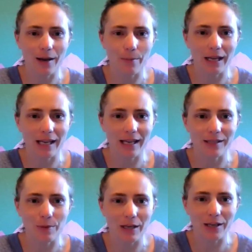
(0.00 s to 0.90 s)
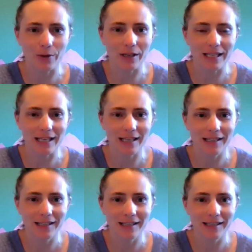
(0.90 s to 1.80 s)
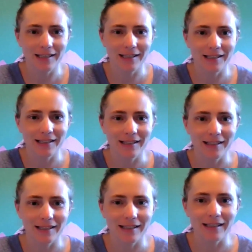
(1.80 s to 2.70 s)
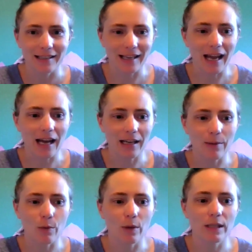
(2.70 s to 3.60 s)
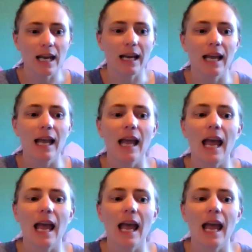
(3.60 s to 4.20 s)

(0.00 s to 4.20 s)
up my kids being noisy? Yeah, give me one sec.